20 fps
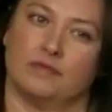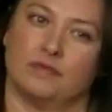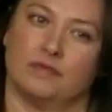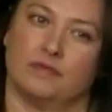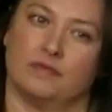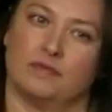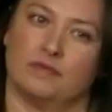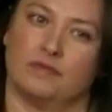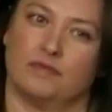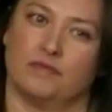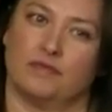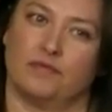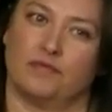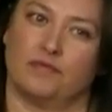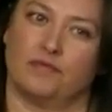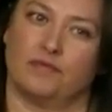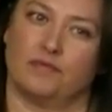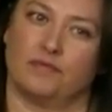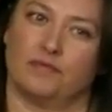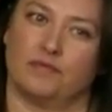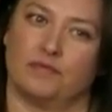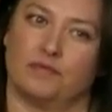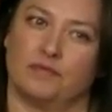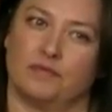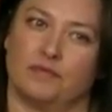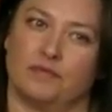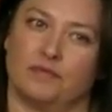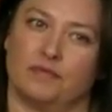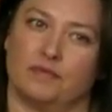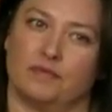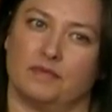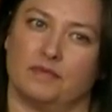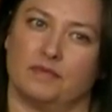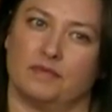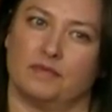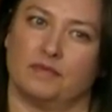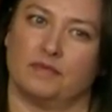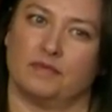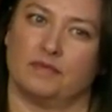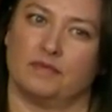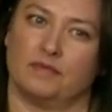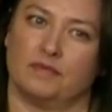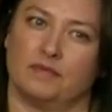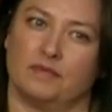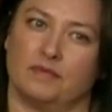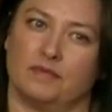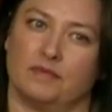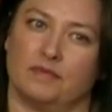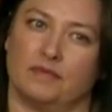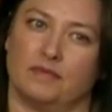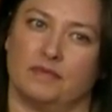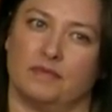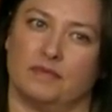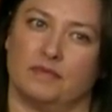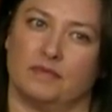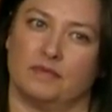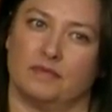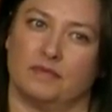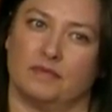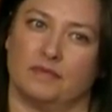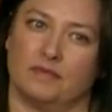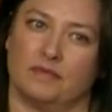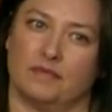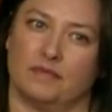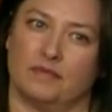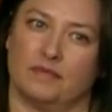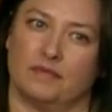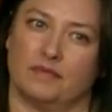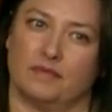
No words are spoken by the person on screen.